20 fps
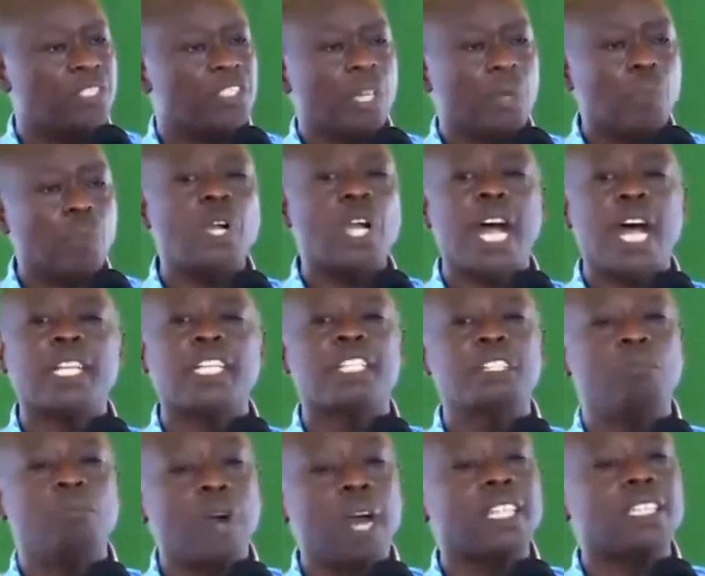
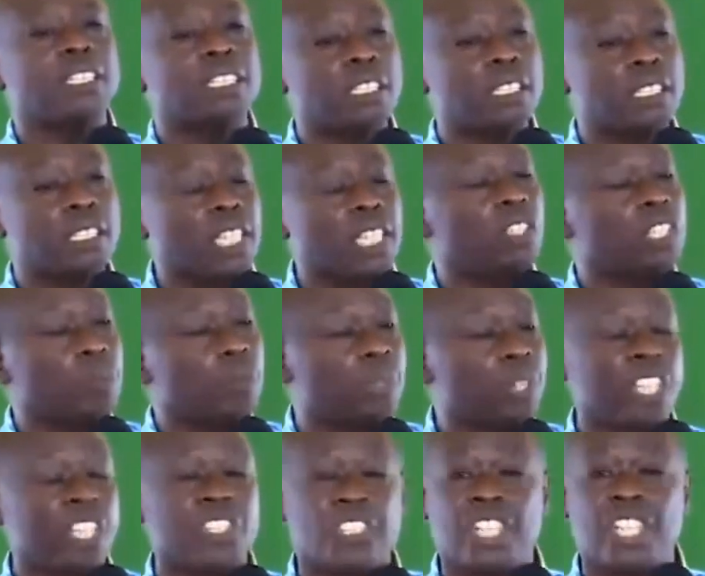Chebukati must tell the
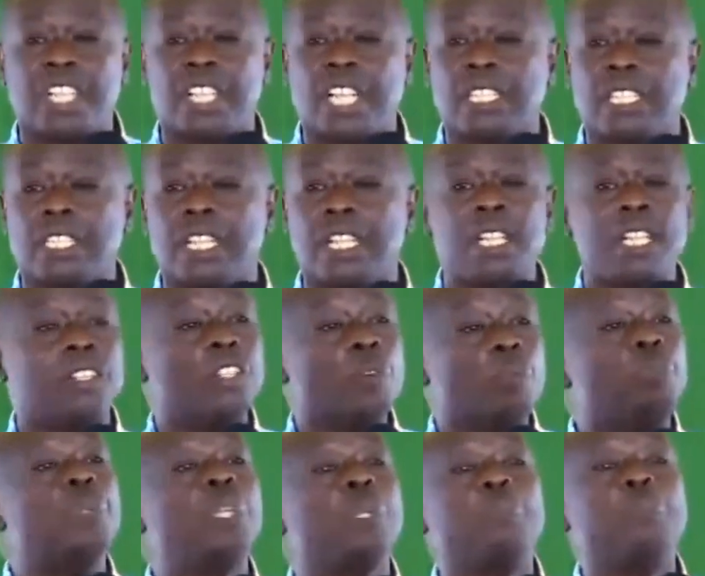president that
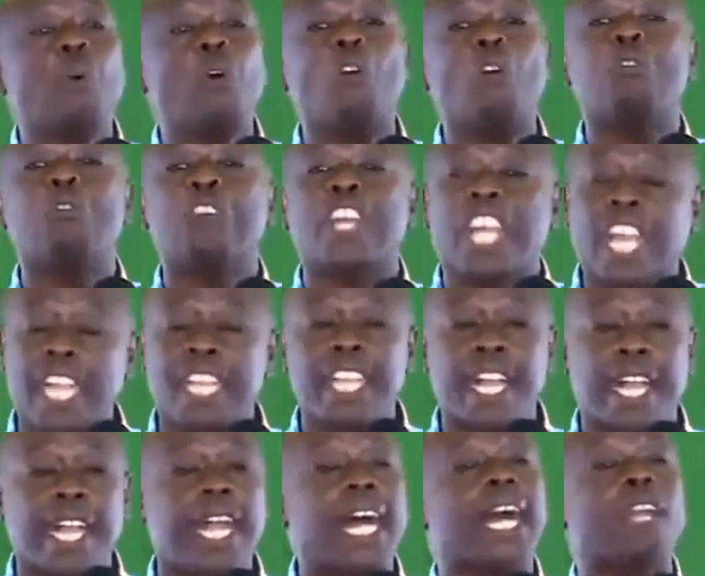the people of
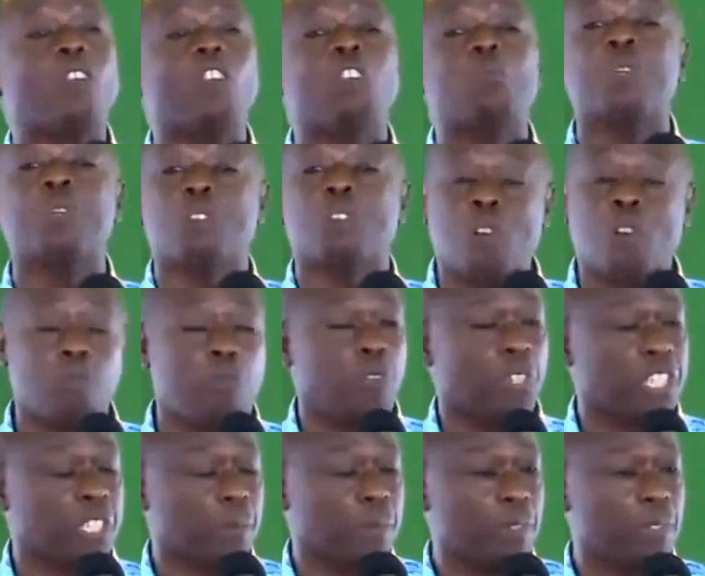Kenya cannot be
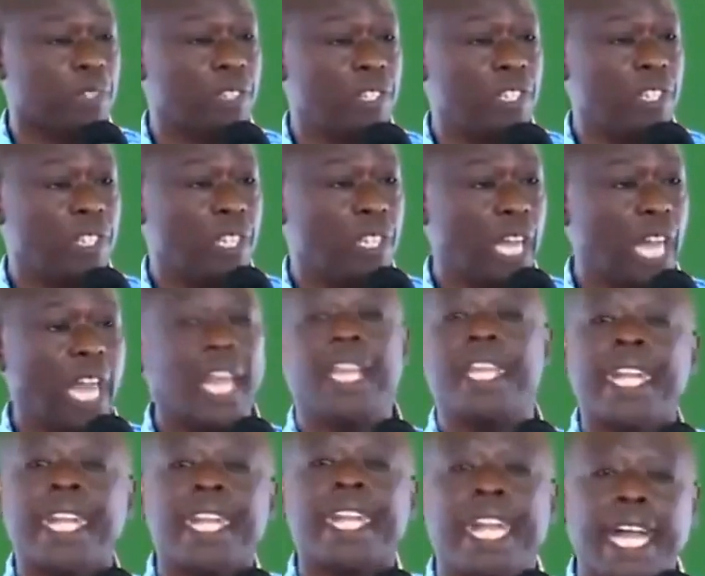comfortable
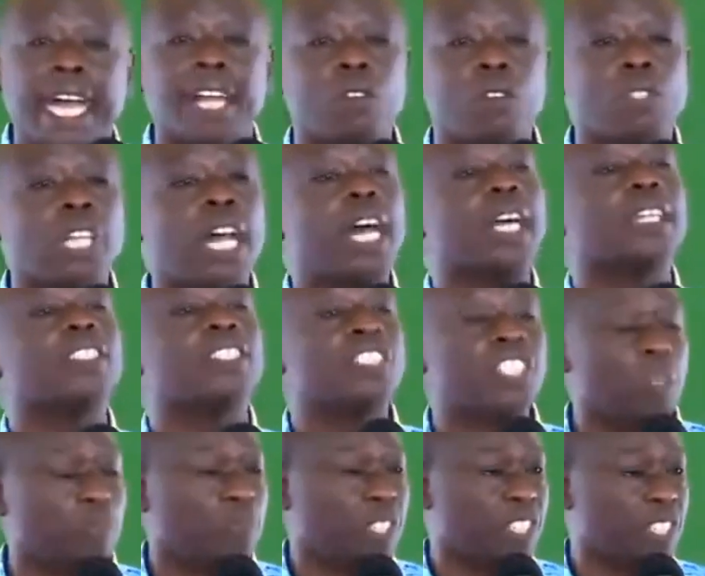and they cannot
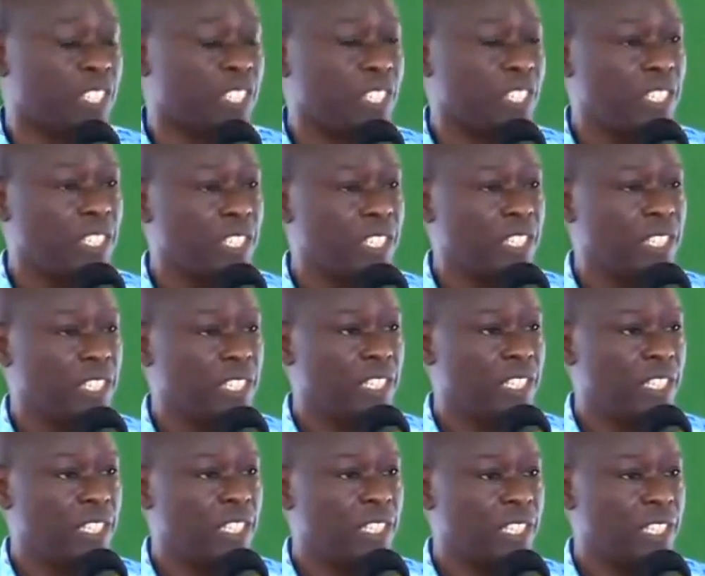accept
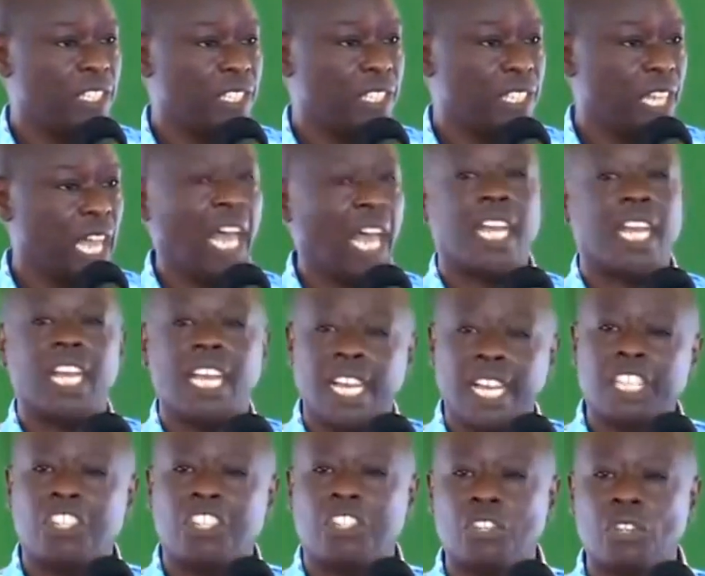an
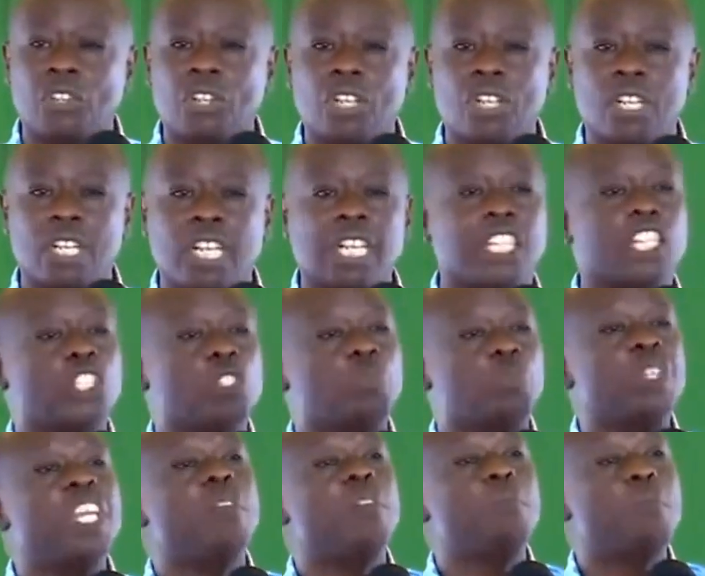election that is
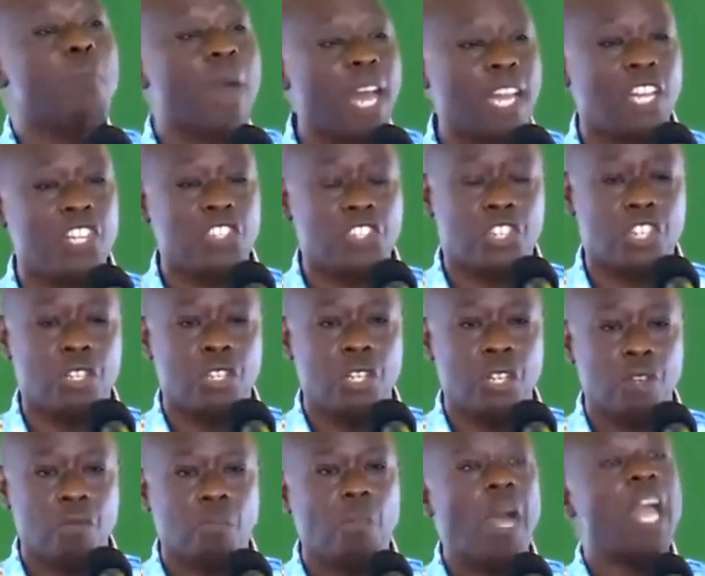being managed
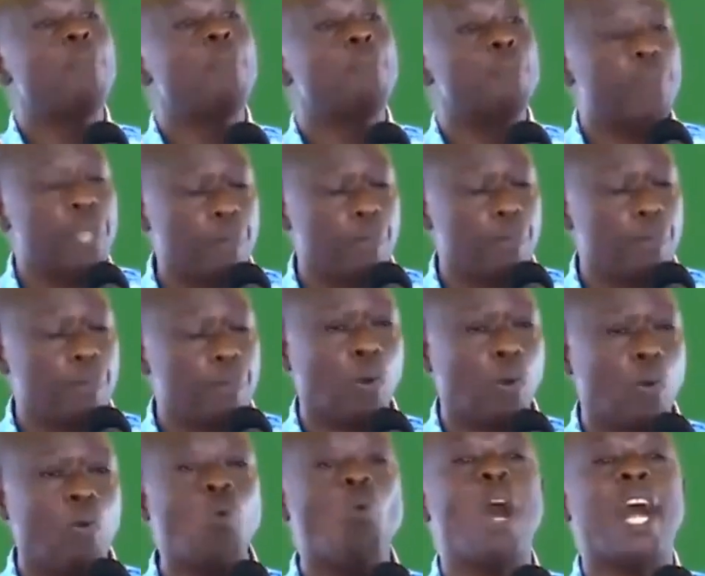by
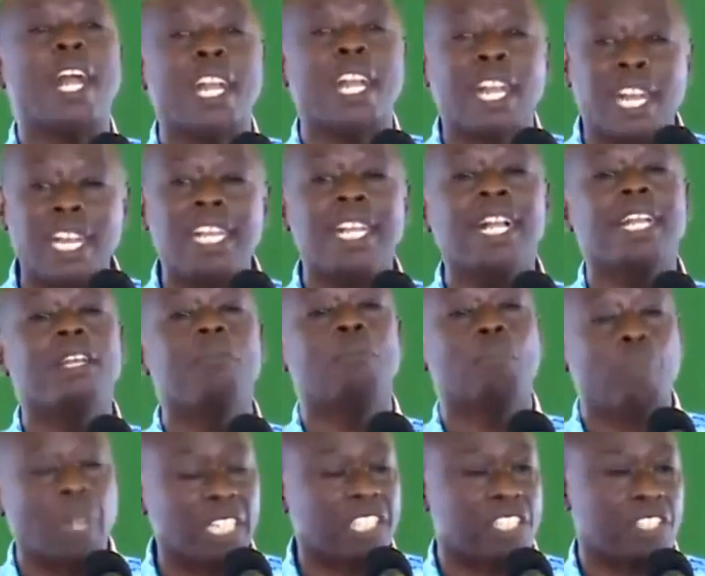people who are clearly
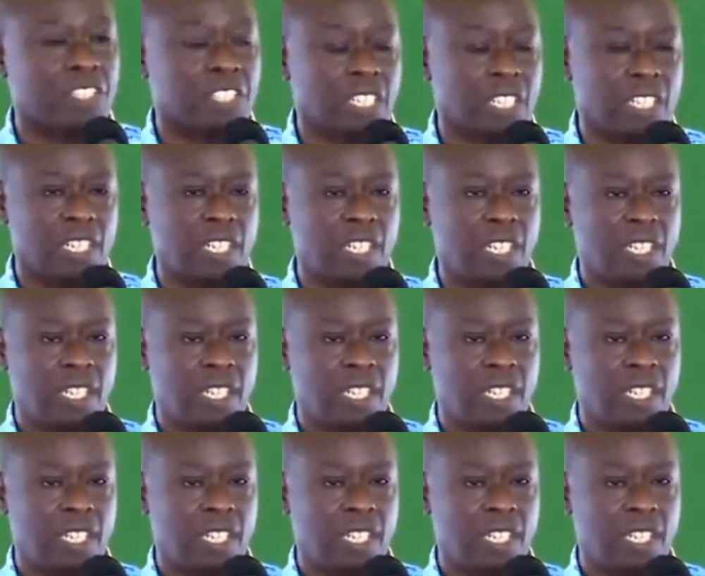partisan.